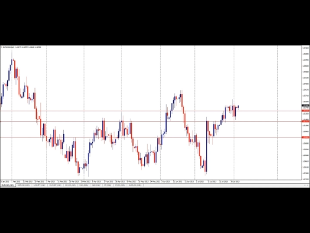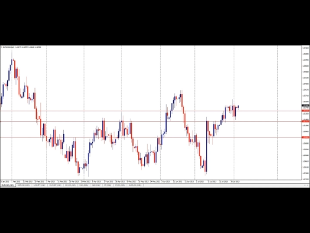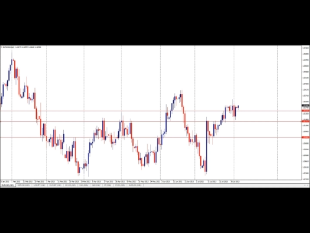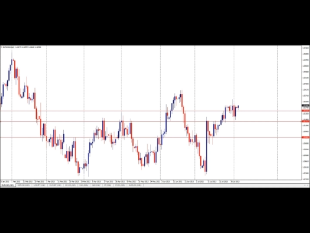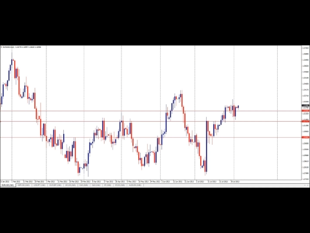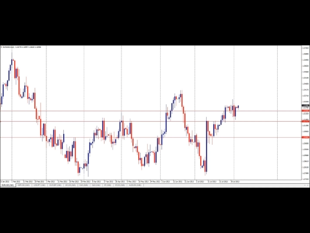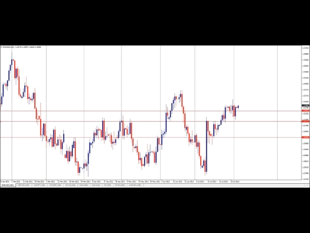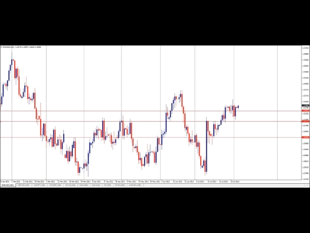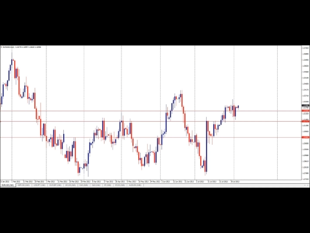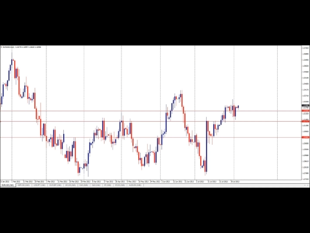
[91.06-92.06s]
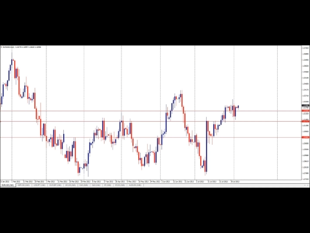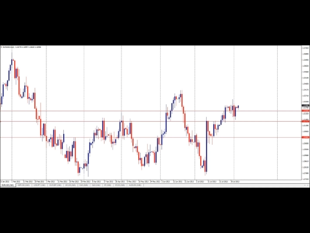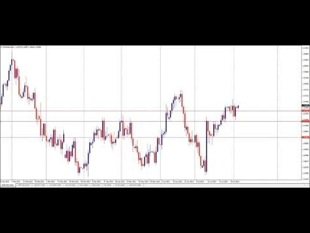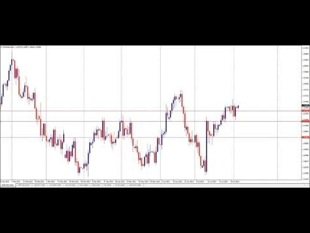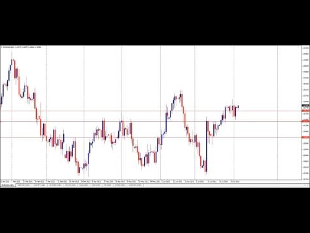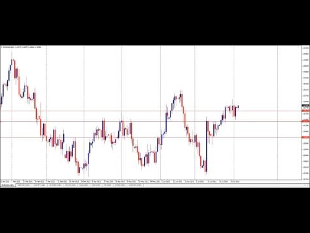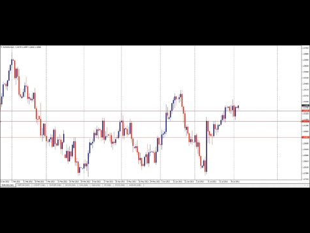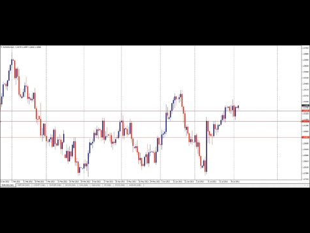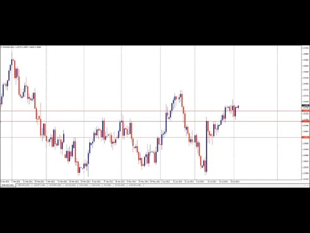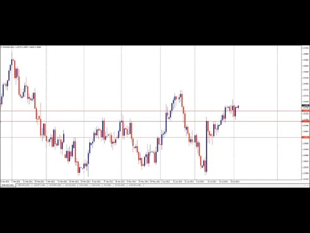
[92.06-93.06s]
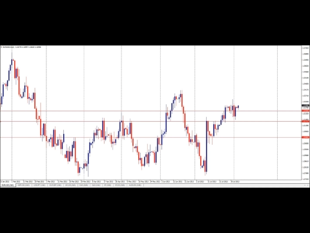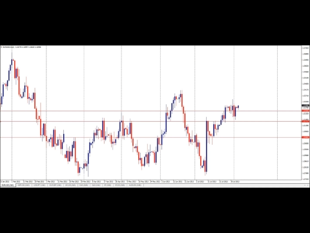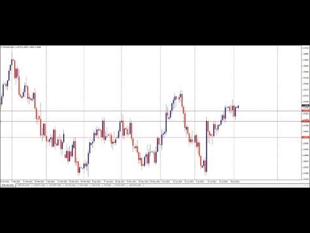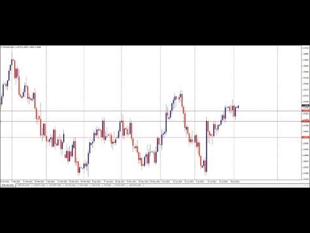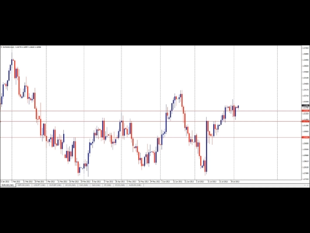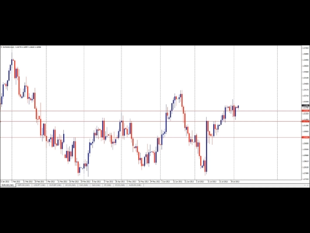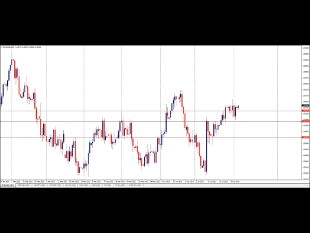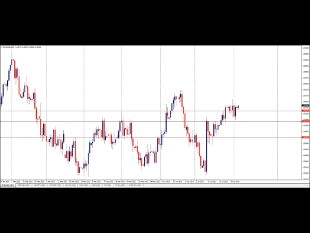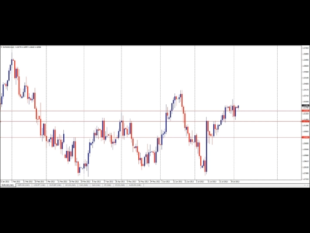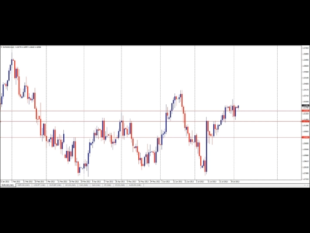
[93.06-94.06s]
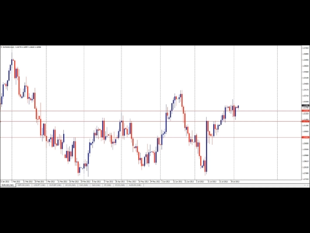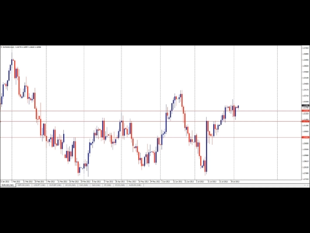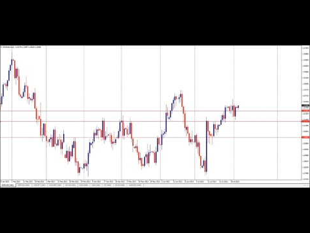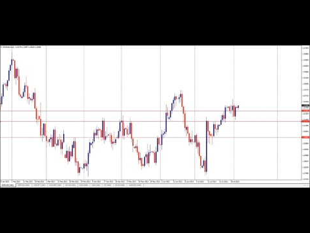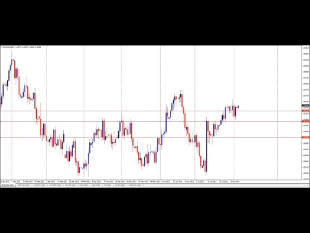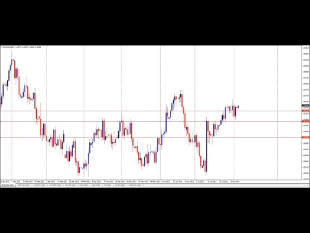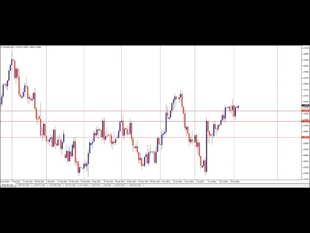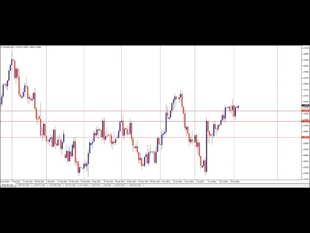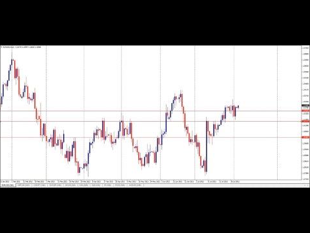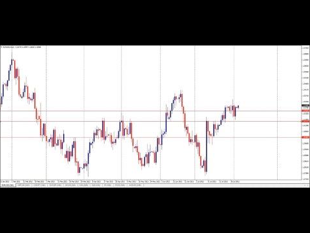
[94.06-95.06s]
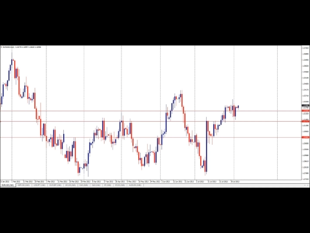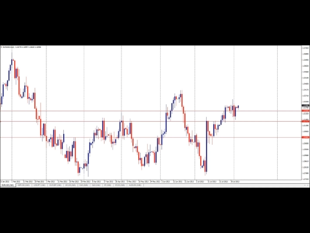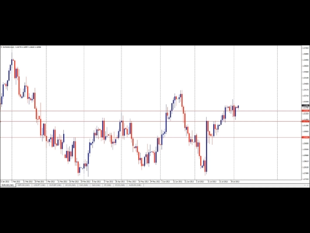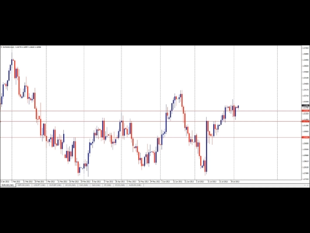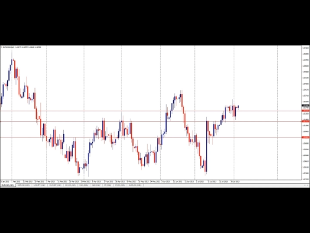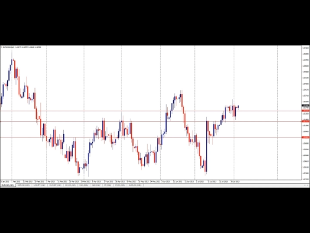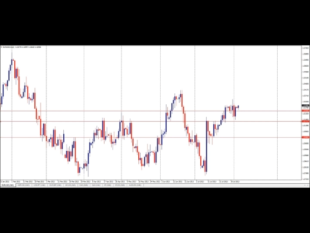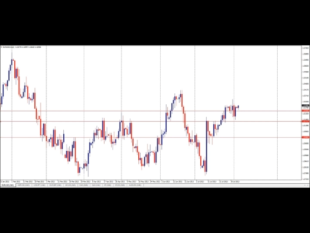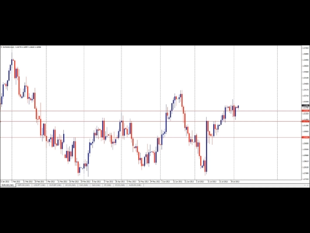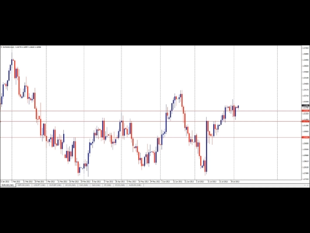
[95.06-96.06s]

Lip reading: (no speaker visible)